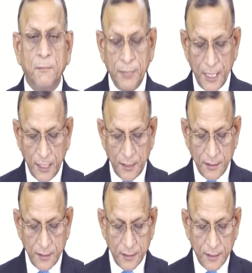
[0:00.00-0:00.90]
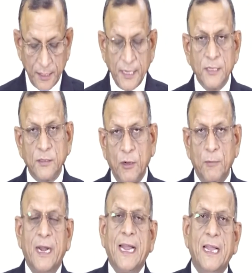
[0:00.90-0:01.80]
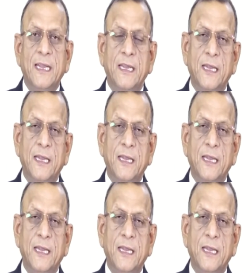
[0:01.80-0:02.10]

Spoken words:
Build, lease or buy